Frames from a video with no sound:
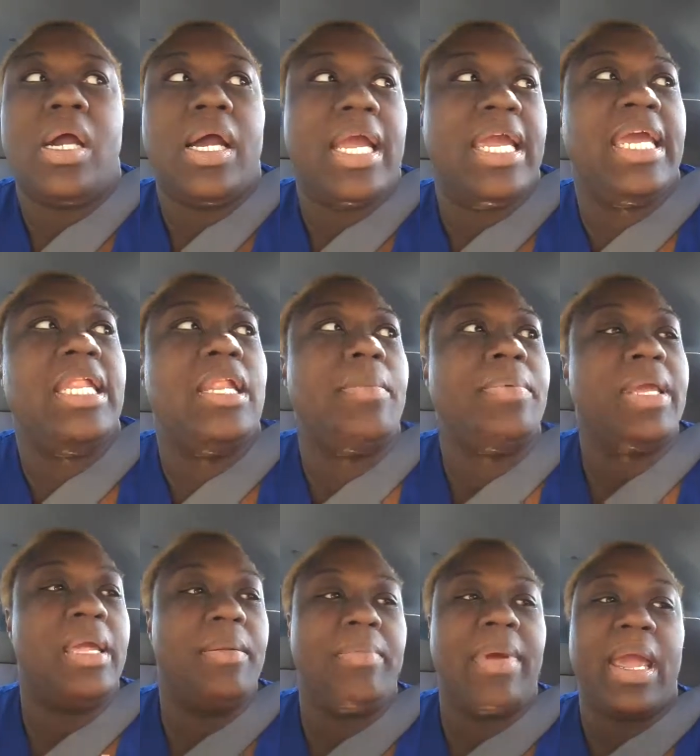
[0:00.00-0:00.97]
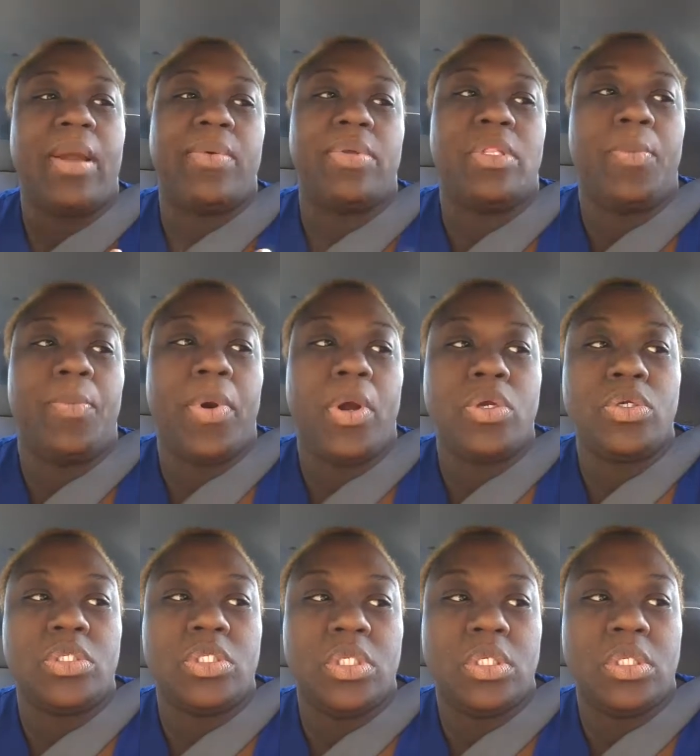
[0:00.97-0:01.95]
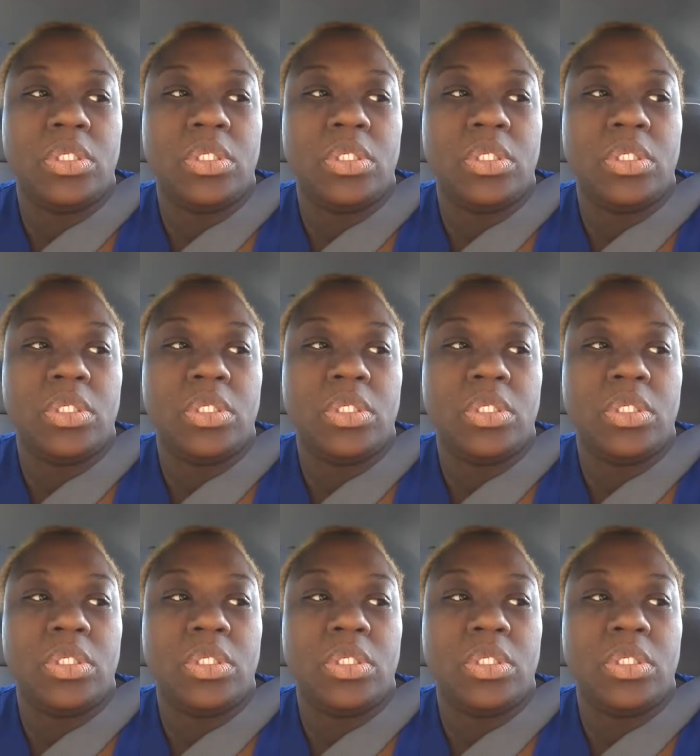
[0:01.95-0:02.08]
end up getting back with the person.